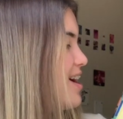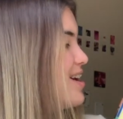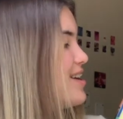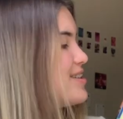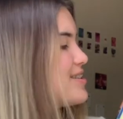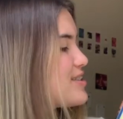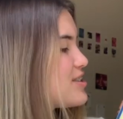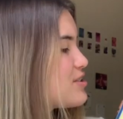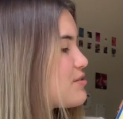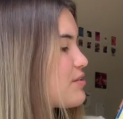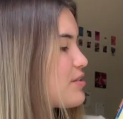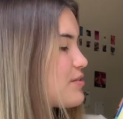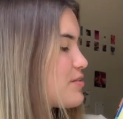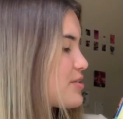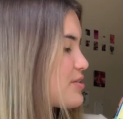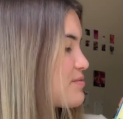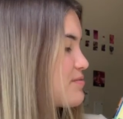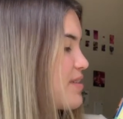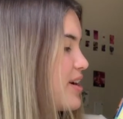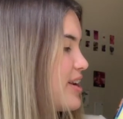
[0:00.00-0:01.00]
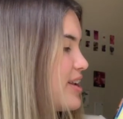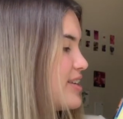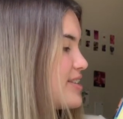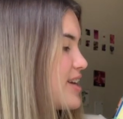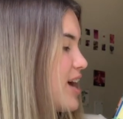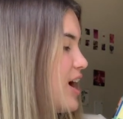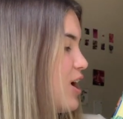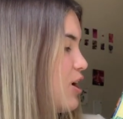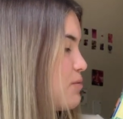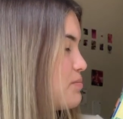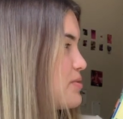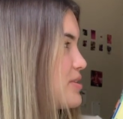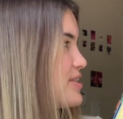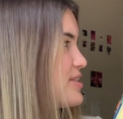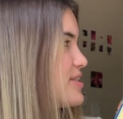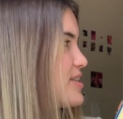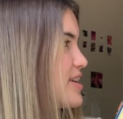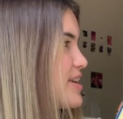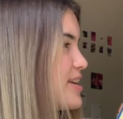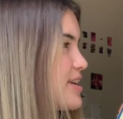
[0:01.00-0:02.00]
Stuart was ready to help his
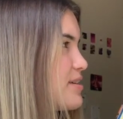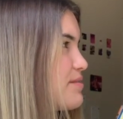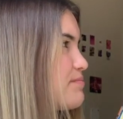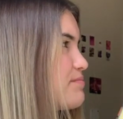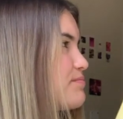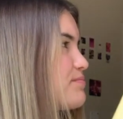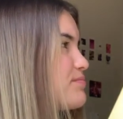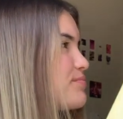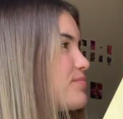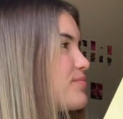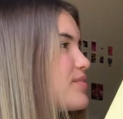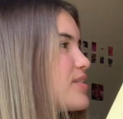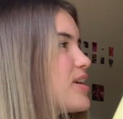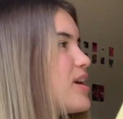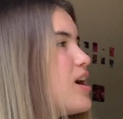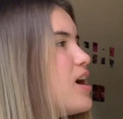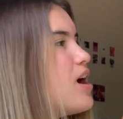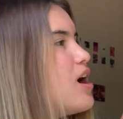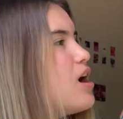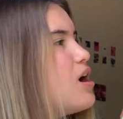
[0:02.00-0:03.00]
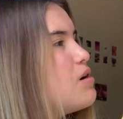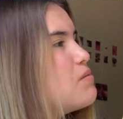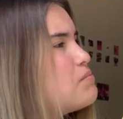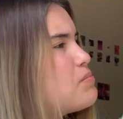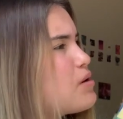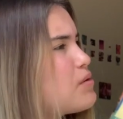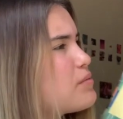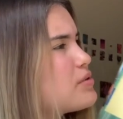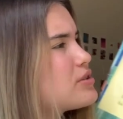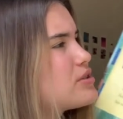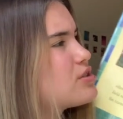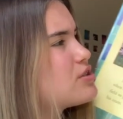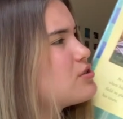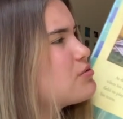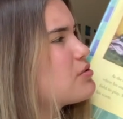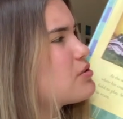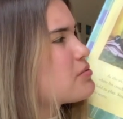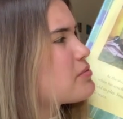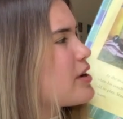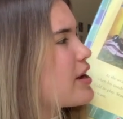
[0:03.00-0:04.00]
team. But when
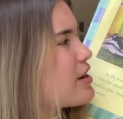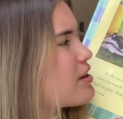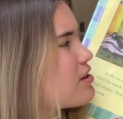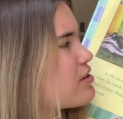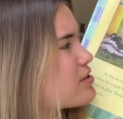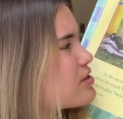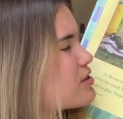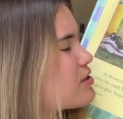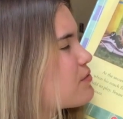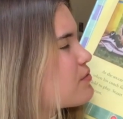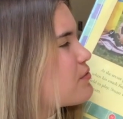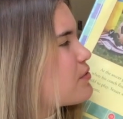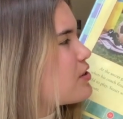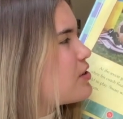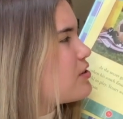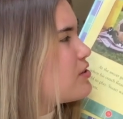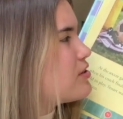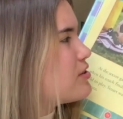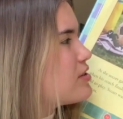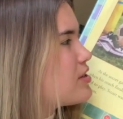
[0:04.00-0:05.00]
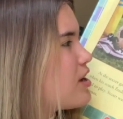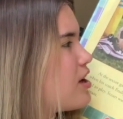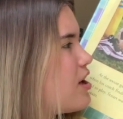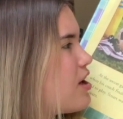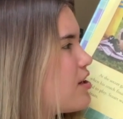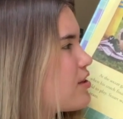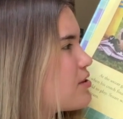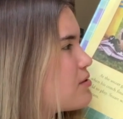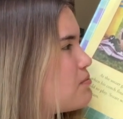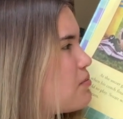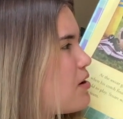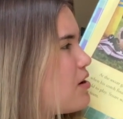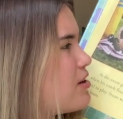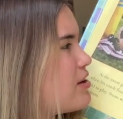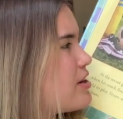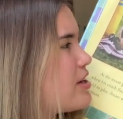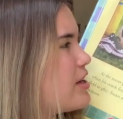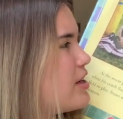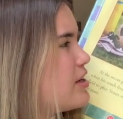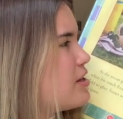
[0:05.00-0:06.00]
Stuart ran onto the field, the ball
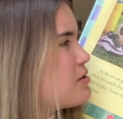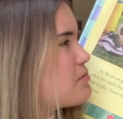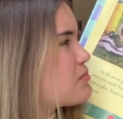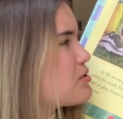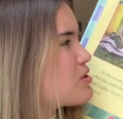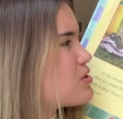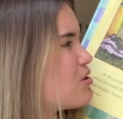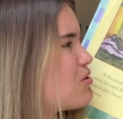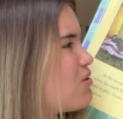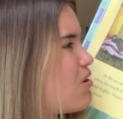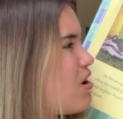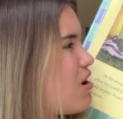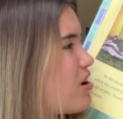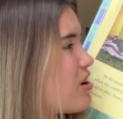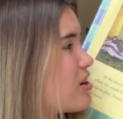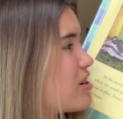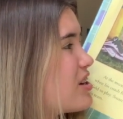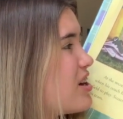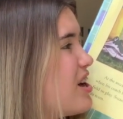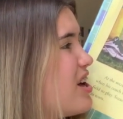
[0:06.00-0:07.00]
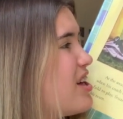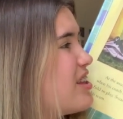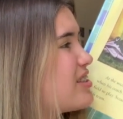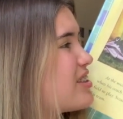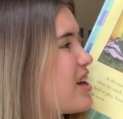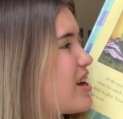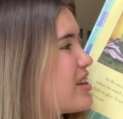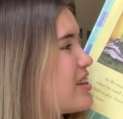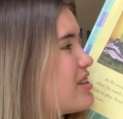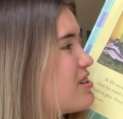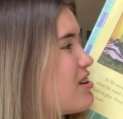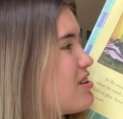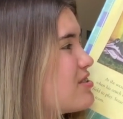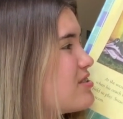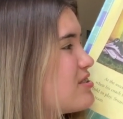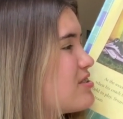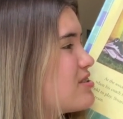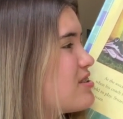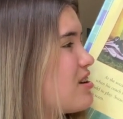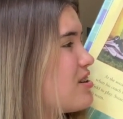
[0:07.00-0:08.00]
hit him so hard that he got
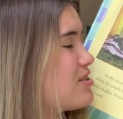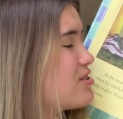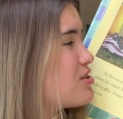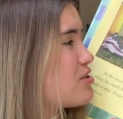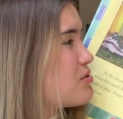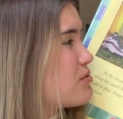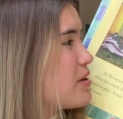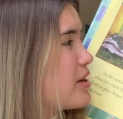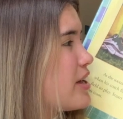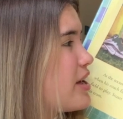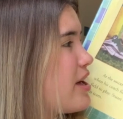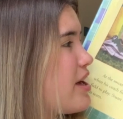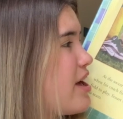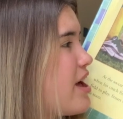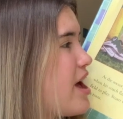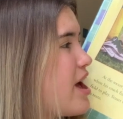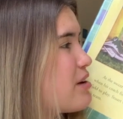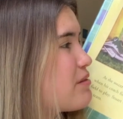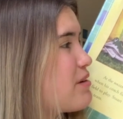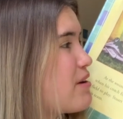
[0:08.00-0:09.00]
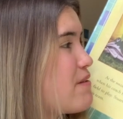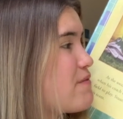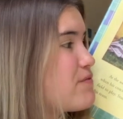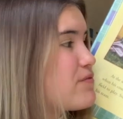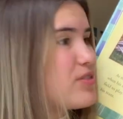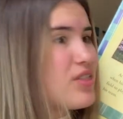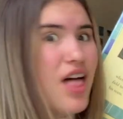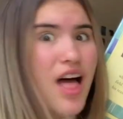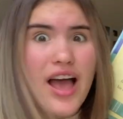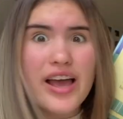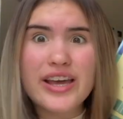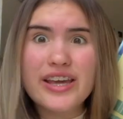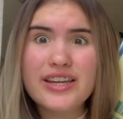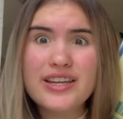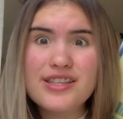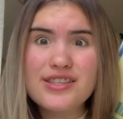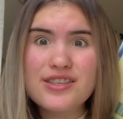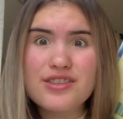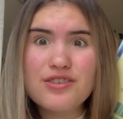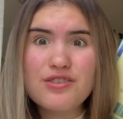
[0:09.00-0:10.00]
stuck to it and went flying
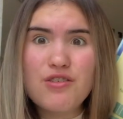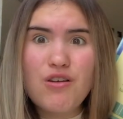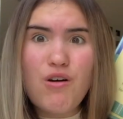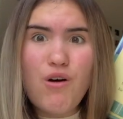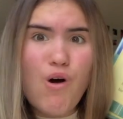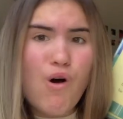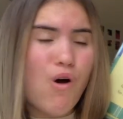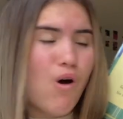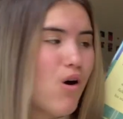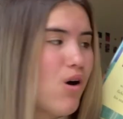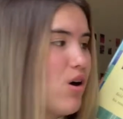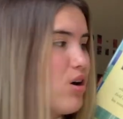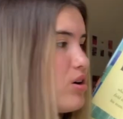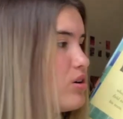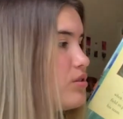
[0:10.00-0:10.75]
into the goal.